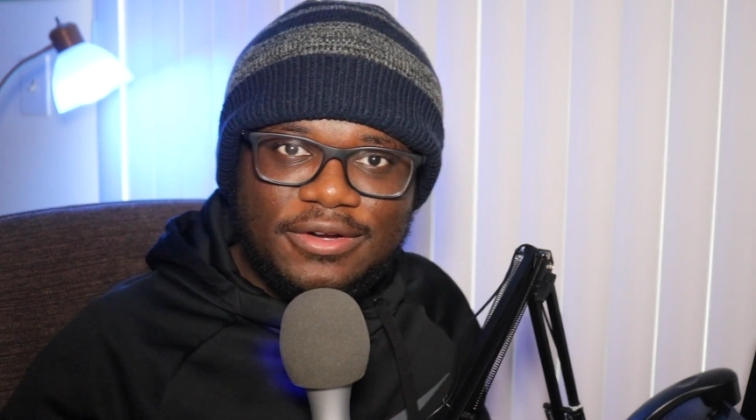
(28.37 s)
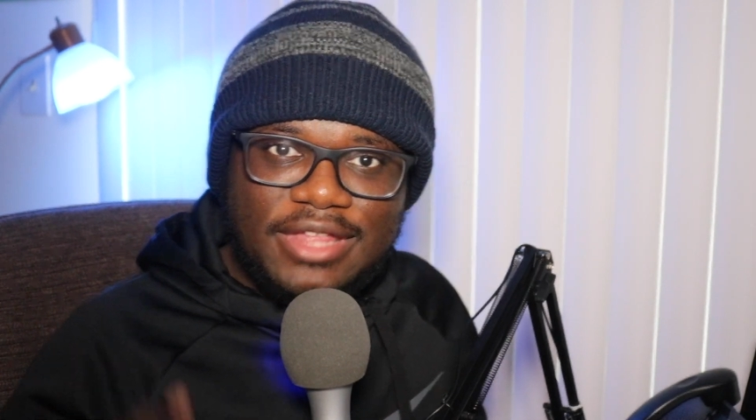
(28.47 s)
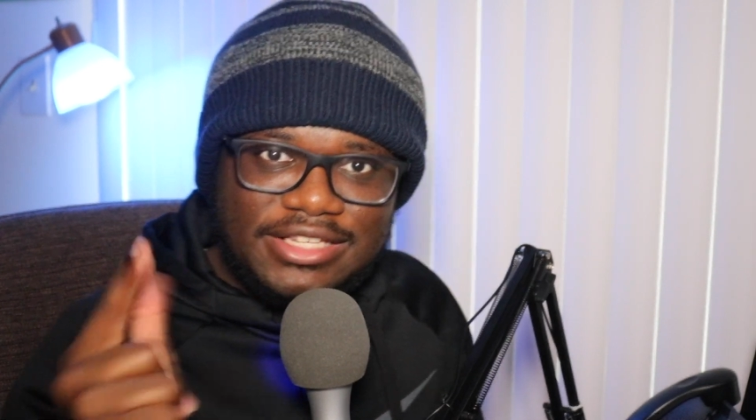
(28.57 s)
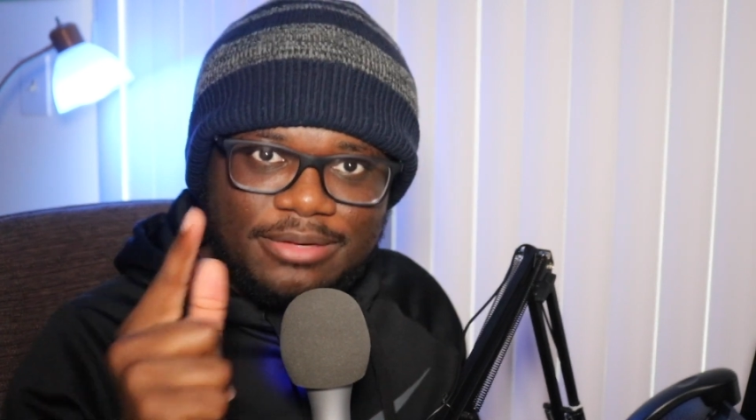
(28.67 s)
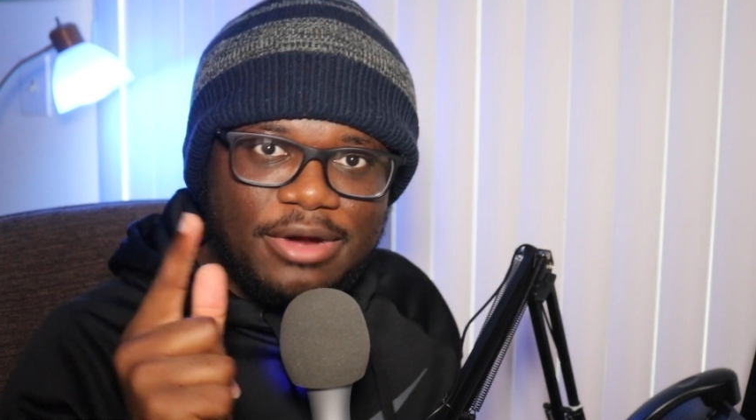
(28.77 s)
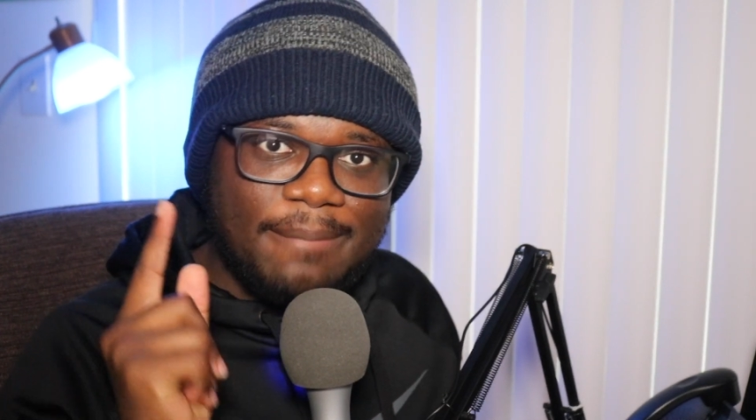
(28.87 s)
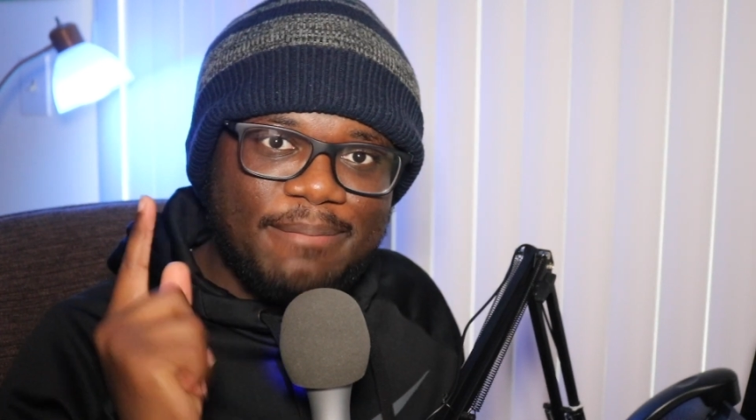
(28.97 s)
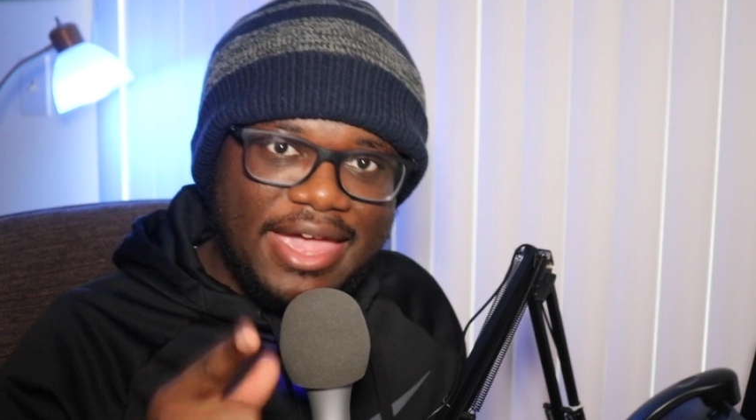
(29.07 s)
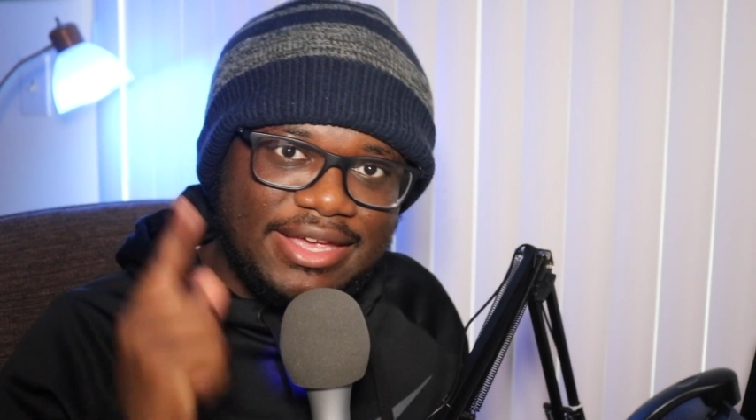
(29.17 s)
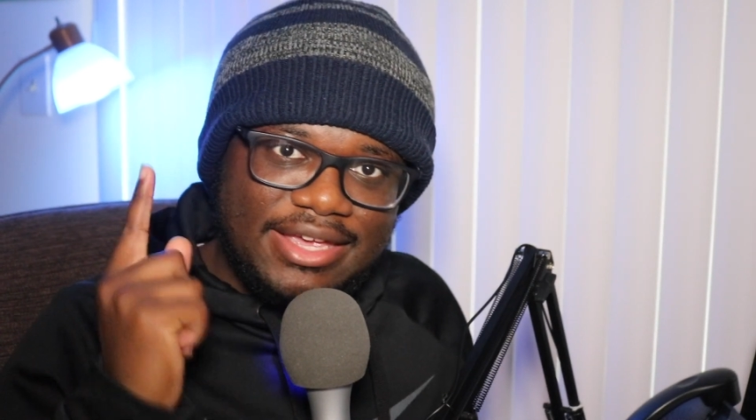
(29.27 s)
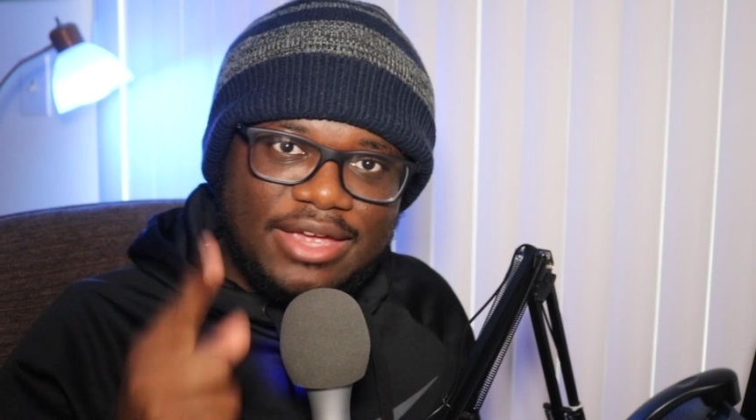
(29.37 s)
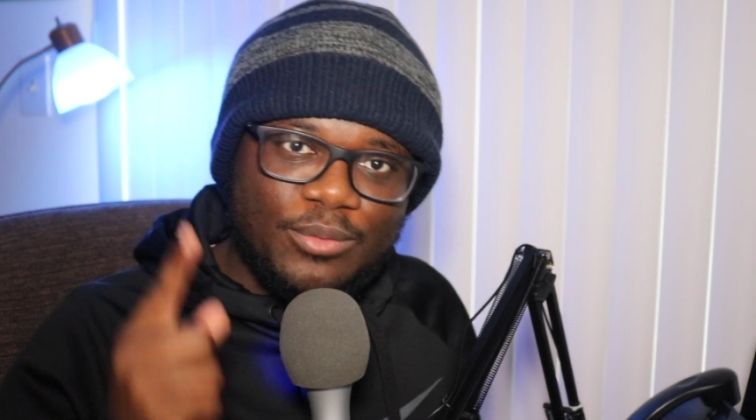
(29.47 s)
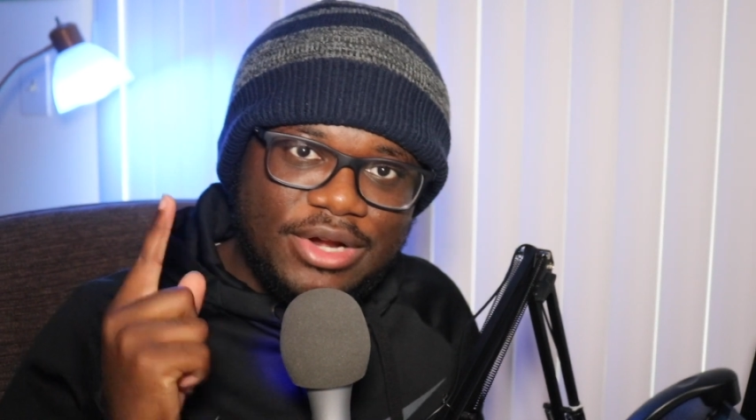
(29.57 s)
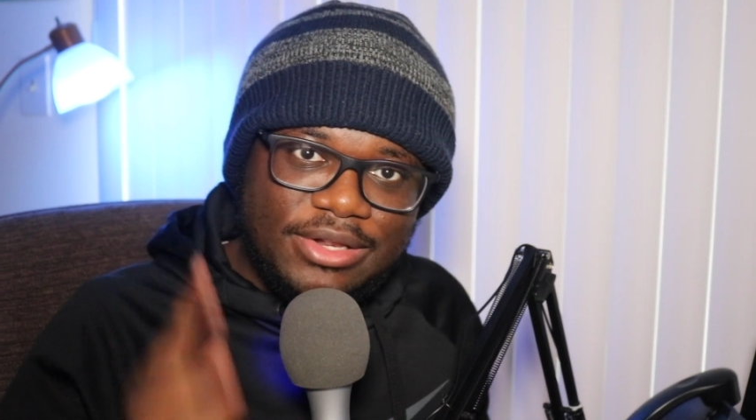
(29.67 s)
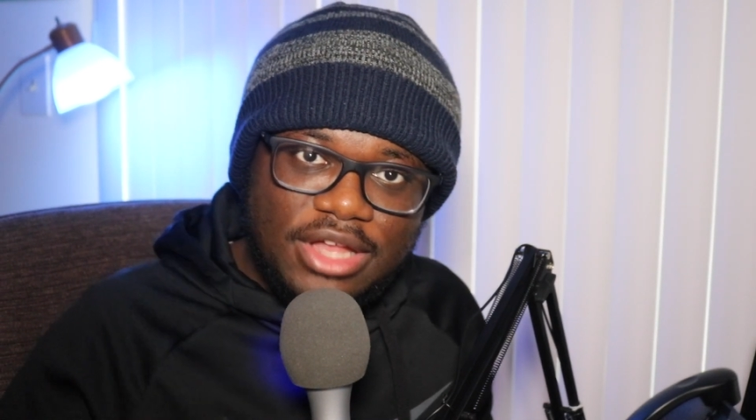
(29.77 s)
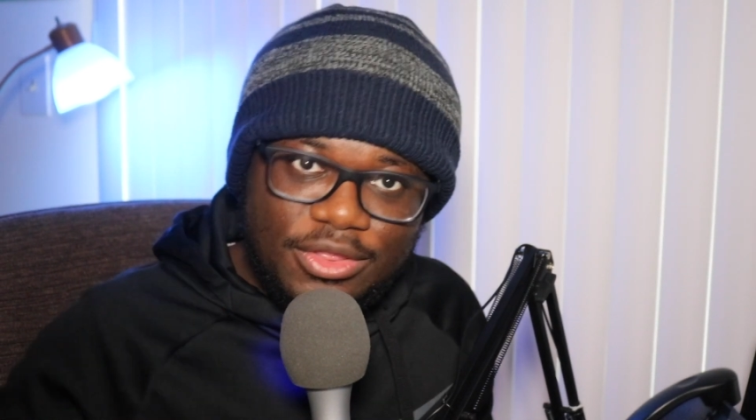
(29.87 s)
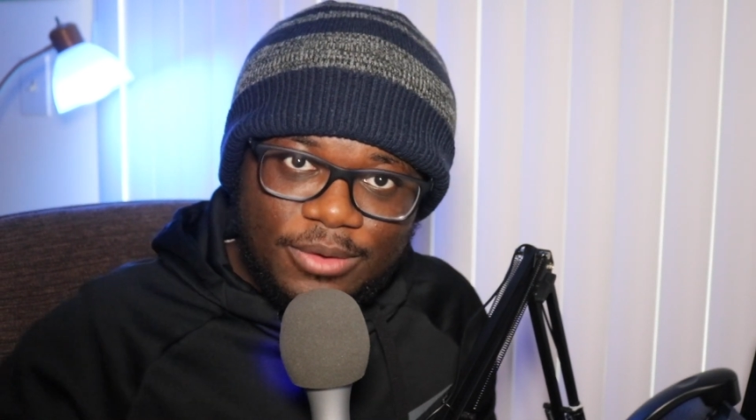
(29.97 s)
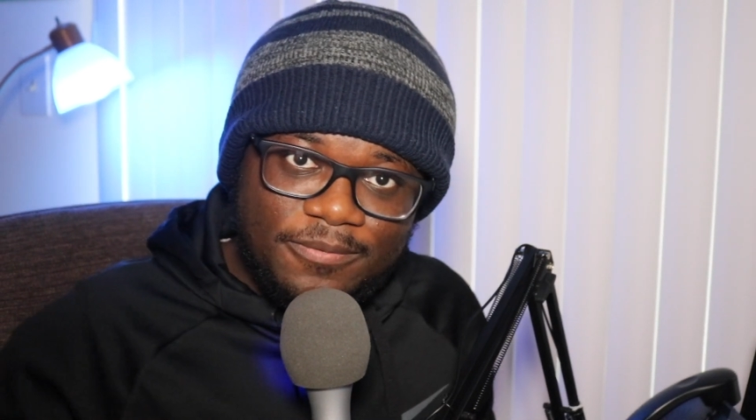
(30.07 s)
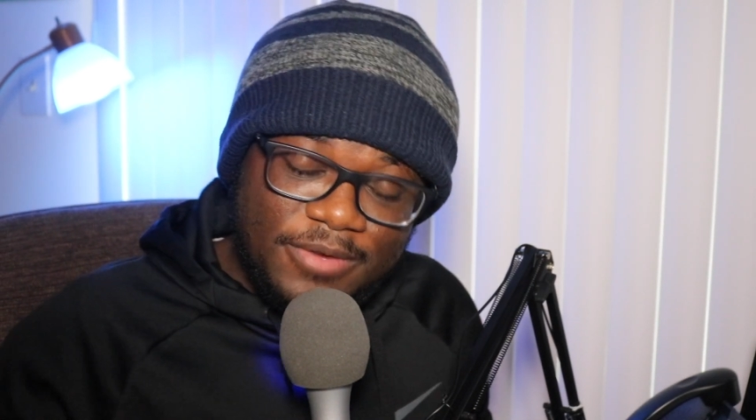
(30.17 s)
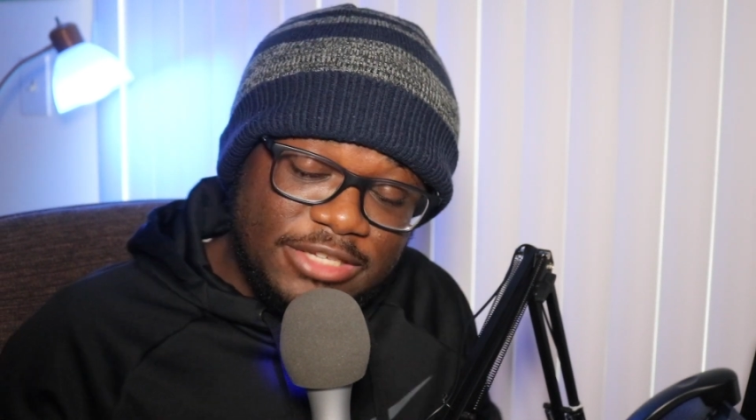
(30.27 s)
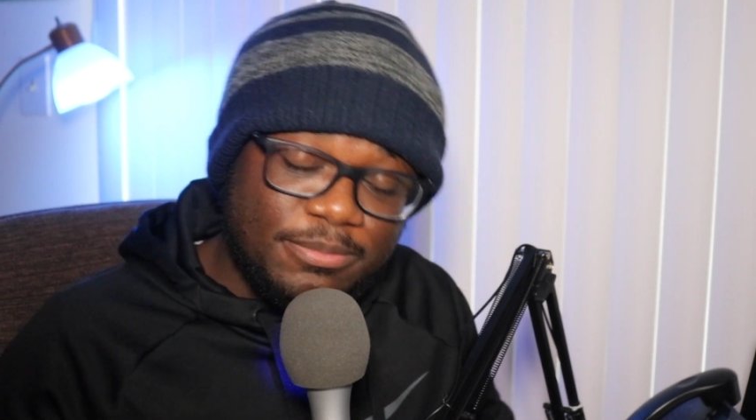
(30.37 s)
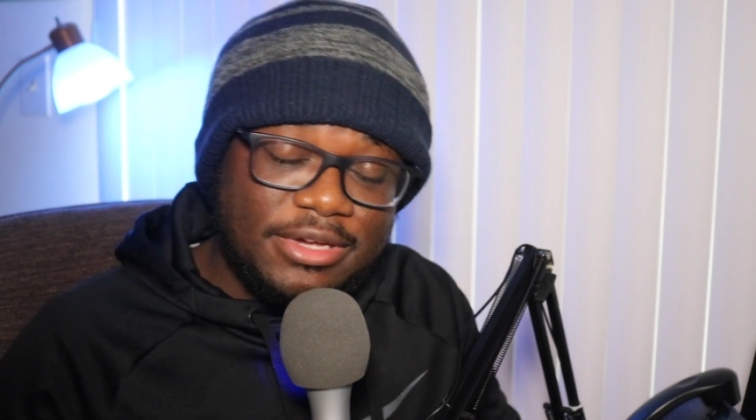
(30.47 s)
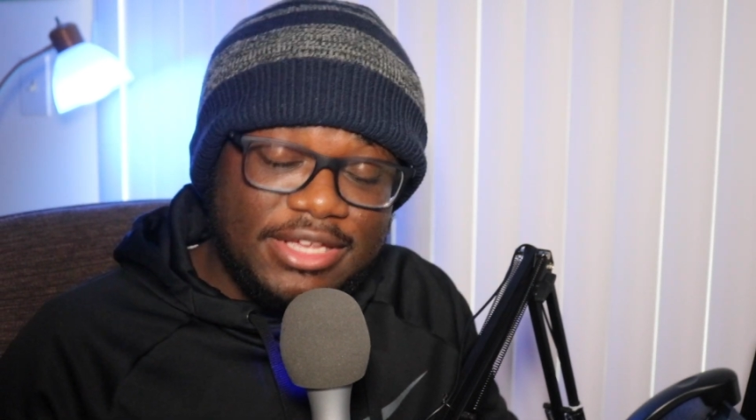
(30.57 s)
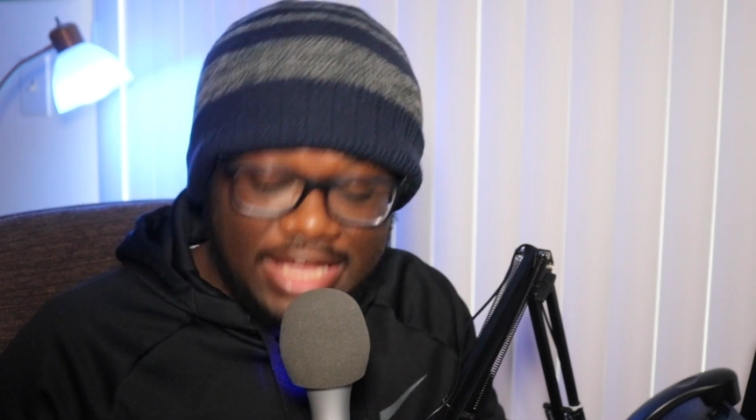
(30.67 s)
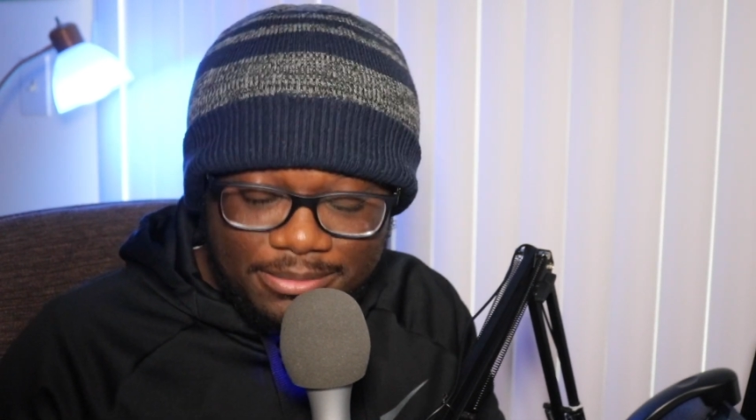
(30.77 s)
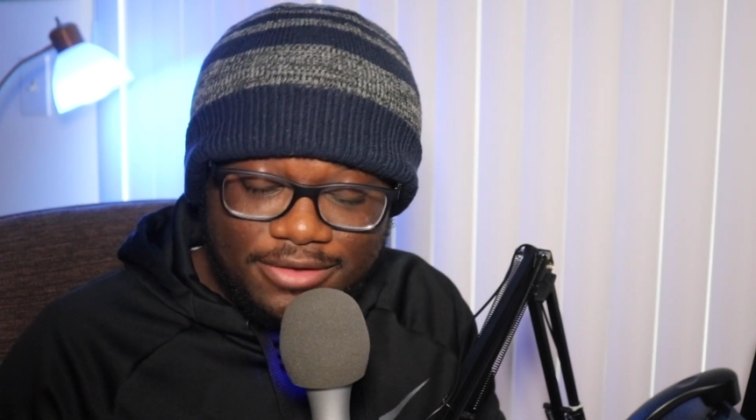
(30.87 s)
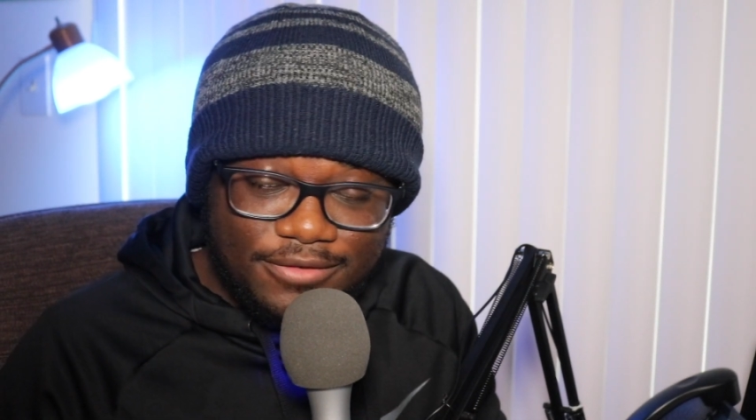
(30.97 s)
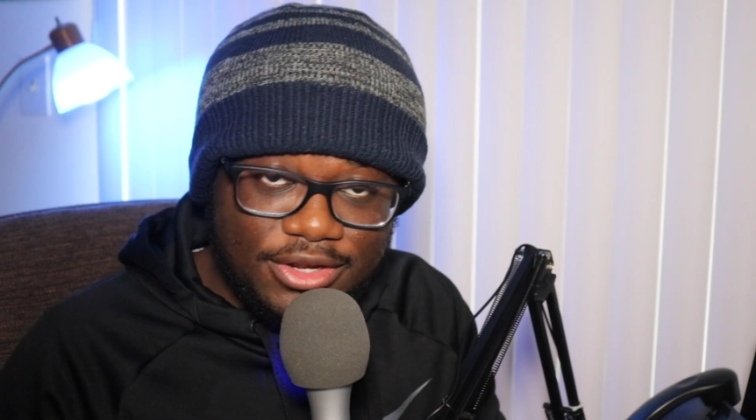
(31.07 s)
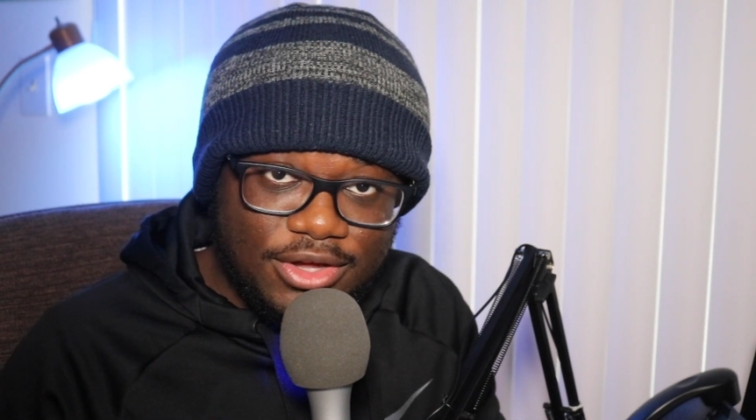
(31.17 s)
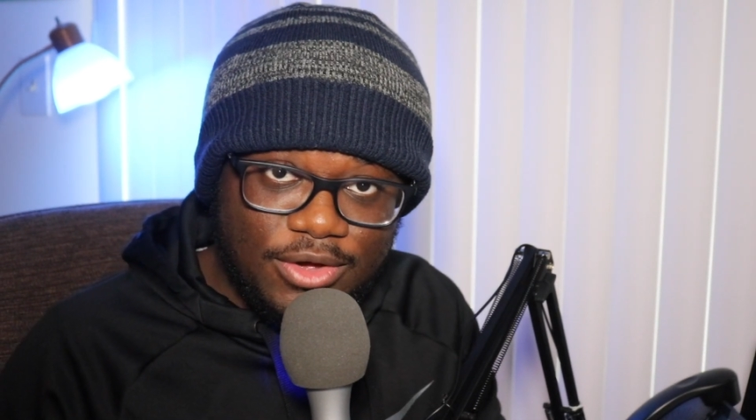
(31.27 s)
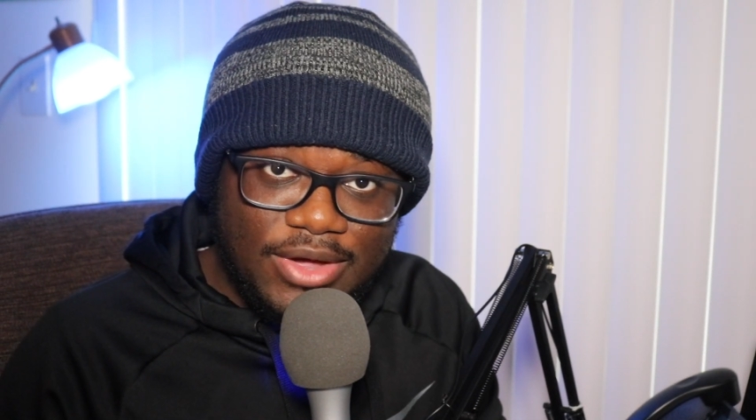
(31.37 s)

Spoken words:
That Samurai back again with another Facebook gaming video,